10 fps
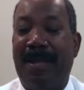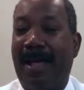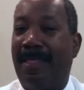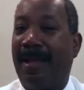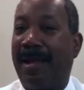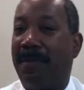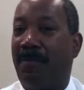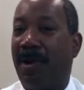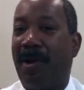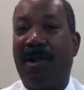I think I can
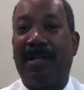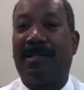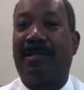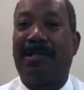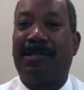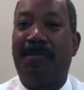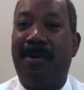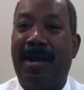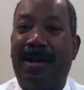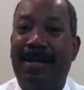bring all these things to
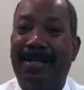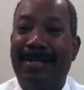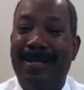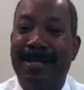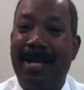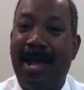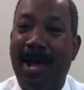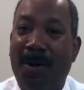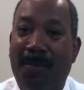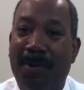bear to
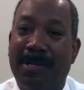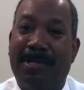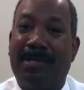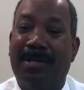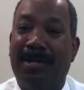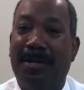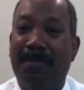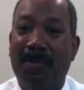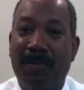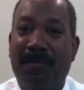help us
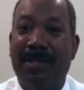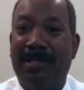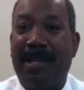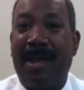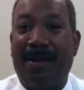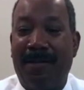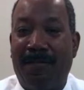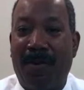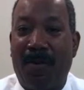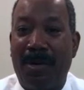move this county
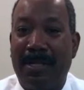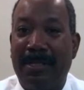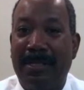forward.